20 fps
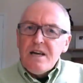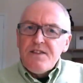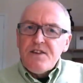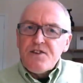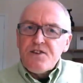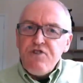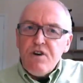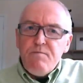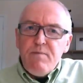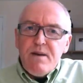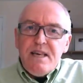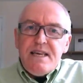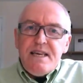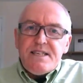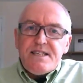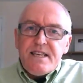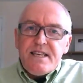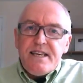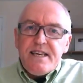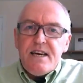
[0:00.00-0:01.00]
The trouble
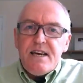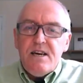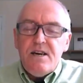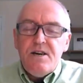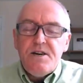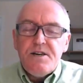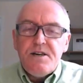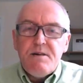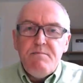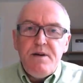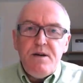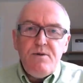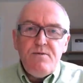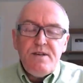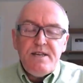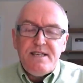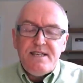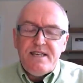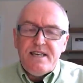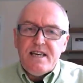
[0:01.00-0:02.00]
is, to get herd
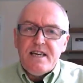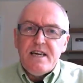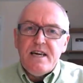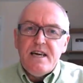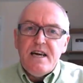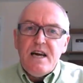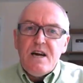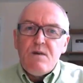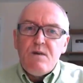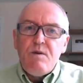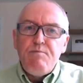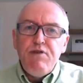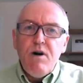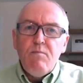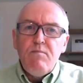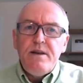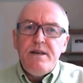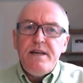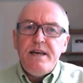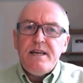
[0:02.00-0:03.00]
immunity, we
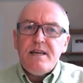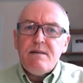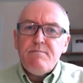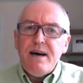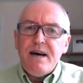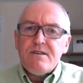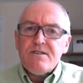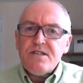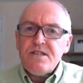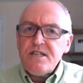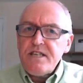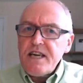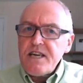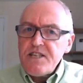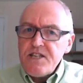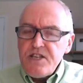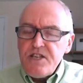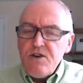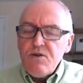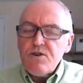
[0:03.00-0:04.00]
probably need about
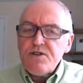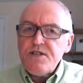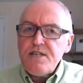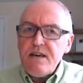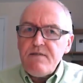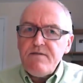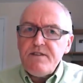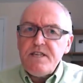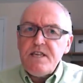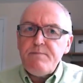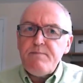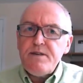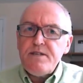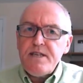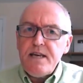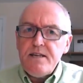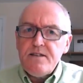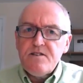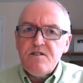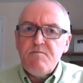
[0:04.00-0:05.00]
60 or
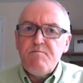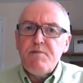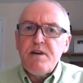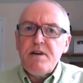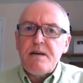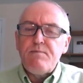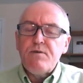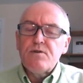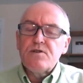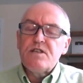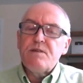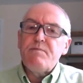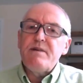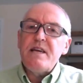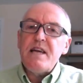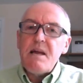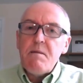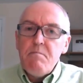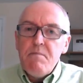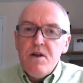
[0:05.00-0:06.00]
70% of people to
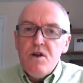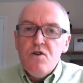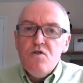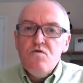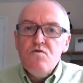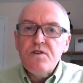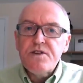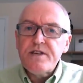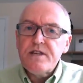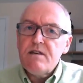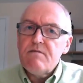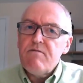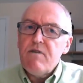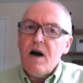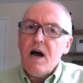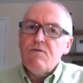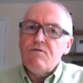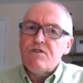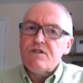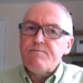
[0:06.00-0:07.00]
be immune to the
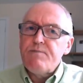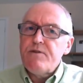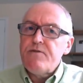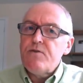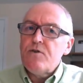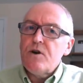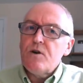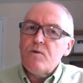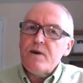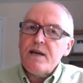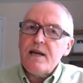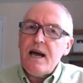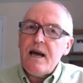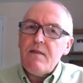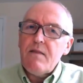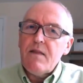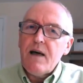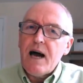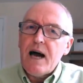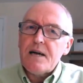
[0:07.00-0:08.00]
virus before we
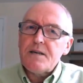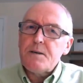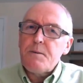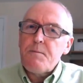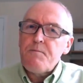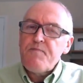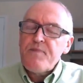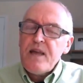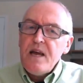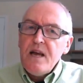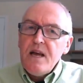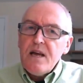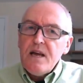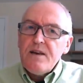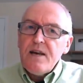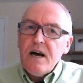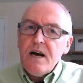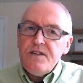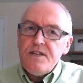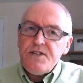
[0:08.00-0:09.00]
get that.
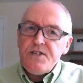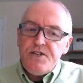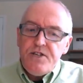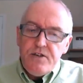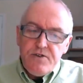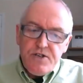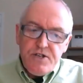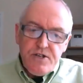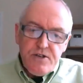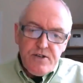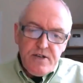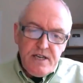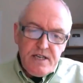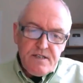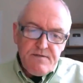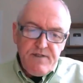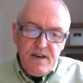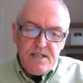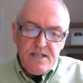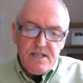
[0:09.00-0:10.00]
Now, this new study
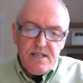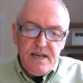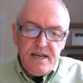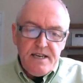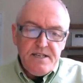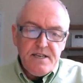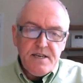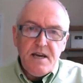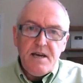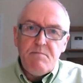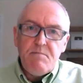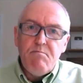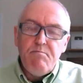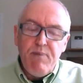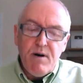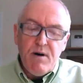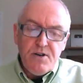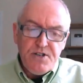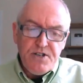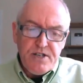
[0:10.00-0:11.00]
is fascinating in
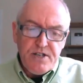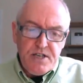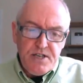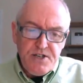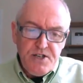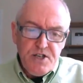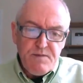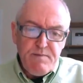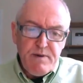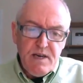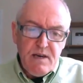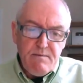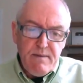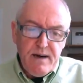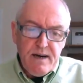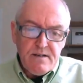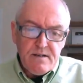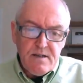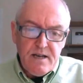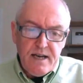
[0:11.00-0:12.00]
Boston. It's just been
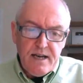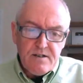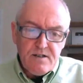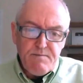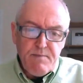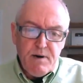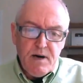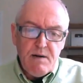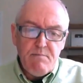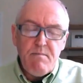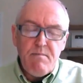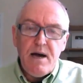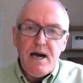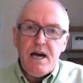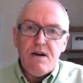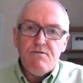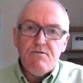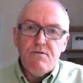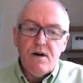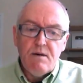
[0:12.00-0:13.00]
announced by
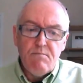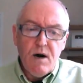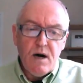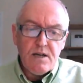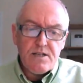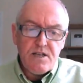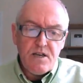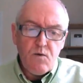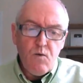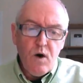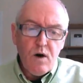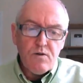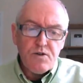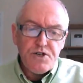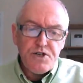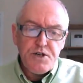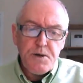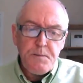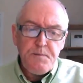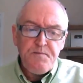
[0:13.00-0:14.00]
Mayor uh, Marty
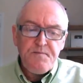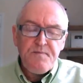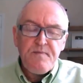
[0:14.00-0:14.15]
Walsh.